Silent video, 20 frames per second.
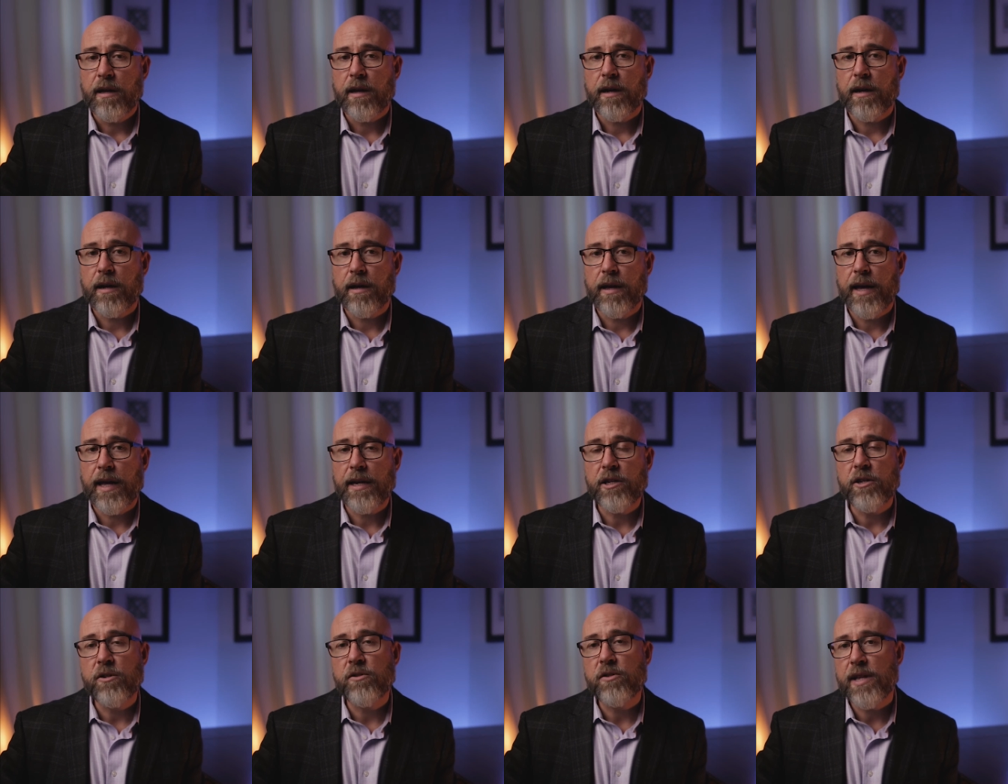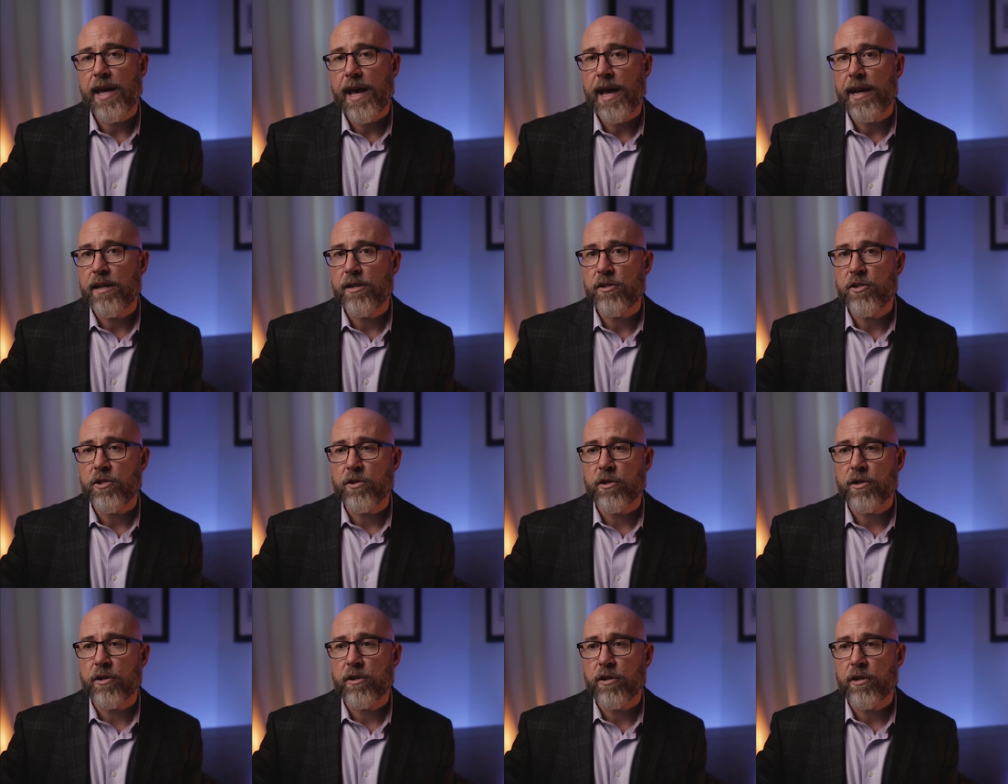And use that as
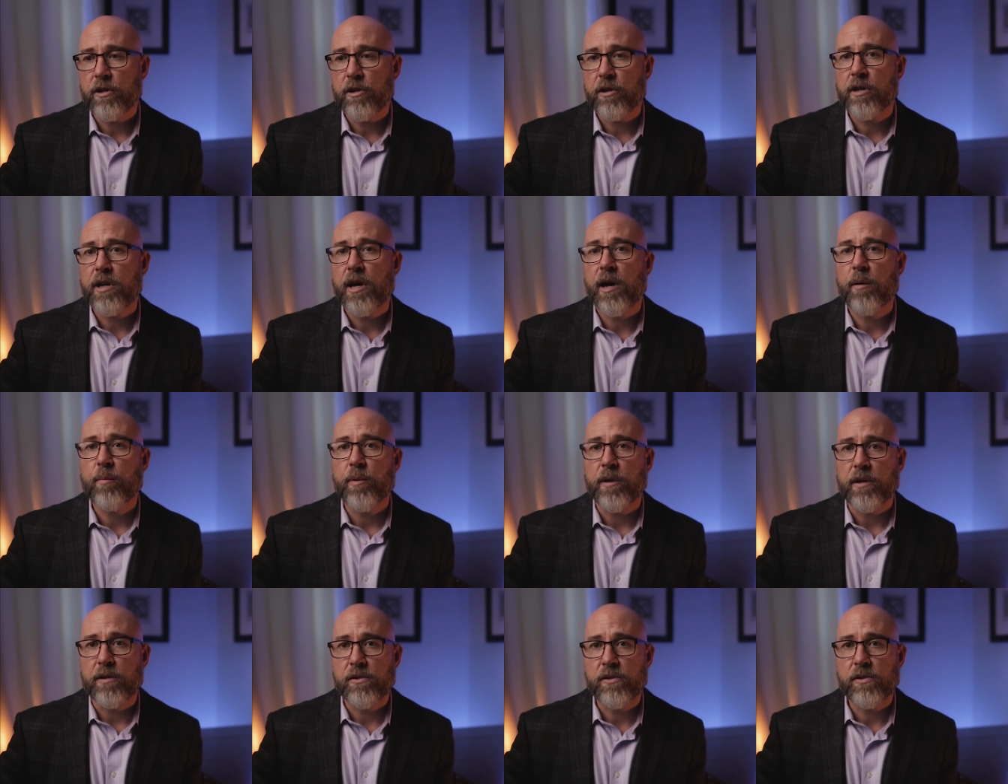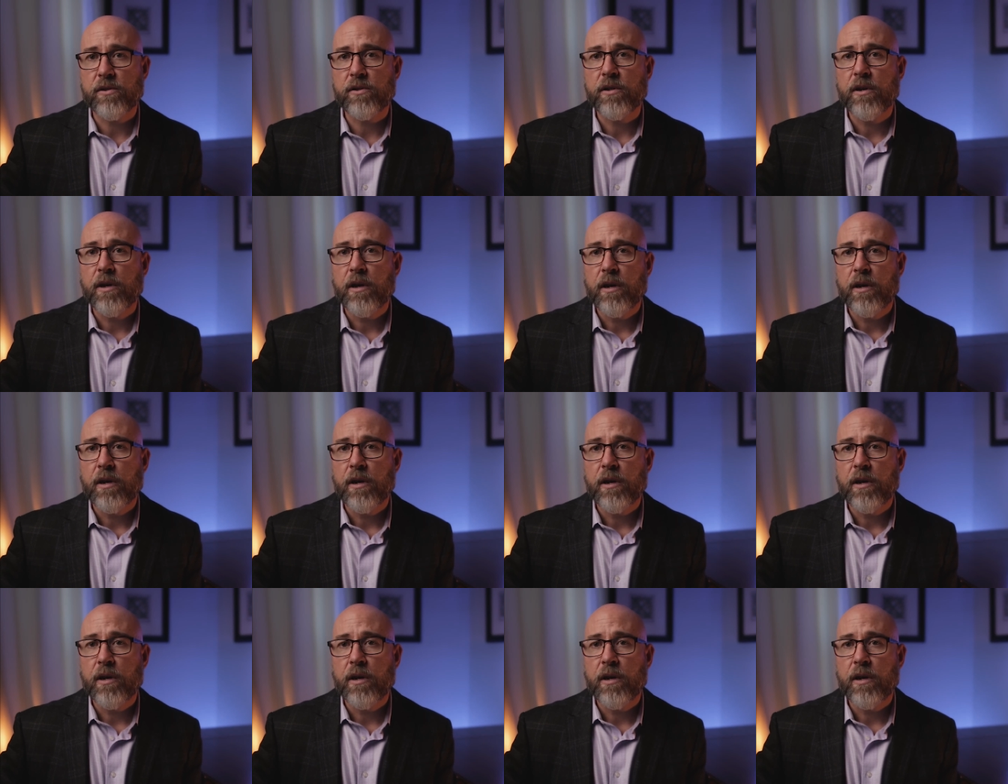your compass